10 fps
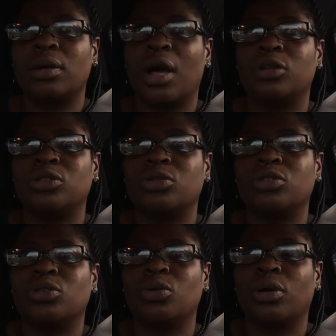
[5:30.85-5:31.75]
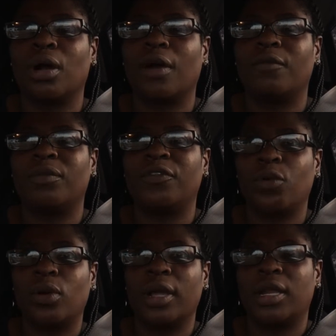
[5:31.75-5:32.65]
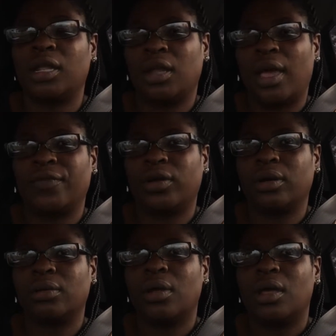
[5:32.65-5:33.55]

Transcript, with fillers: I'll do a tour of before and then after